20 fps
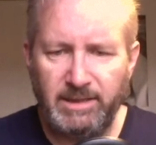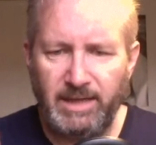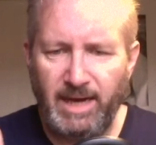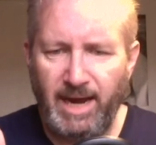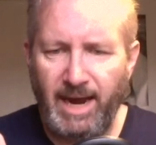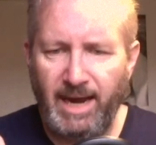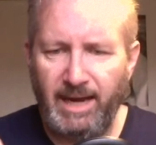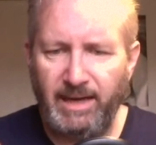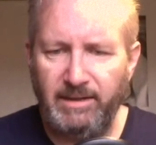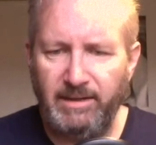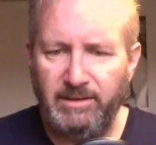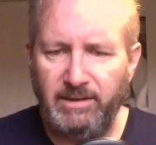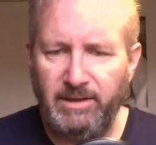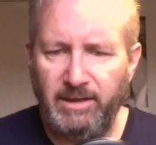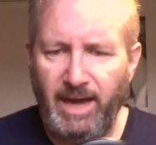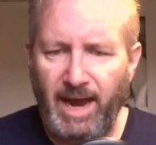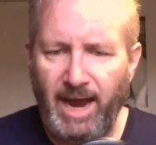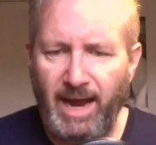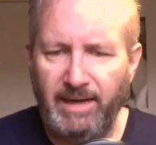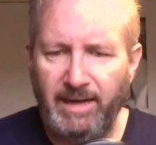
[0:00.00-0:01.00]
and
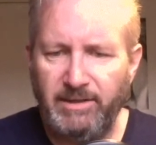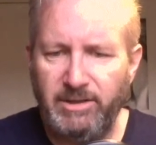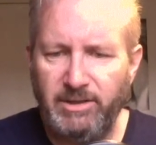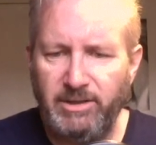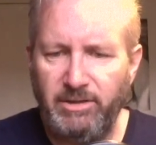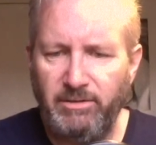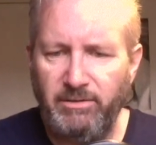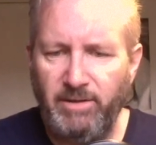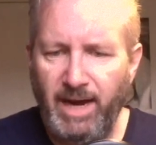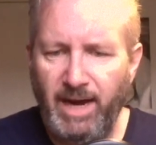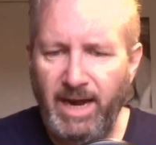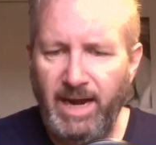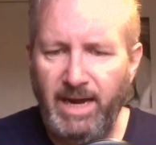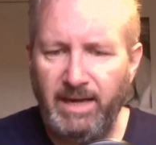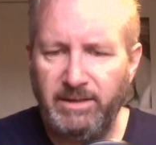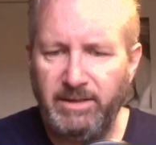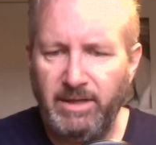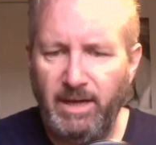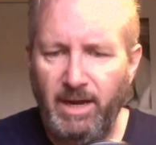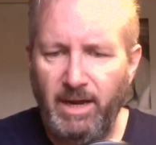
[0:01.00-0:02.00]
had to hit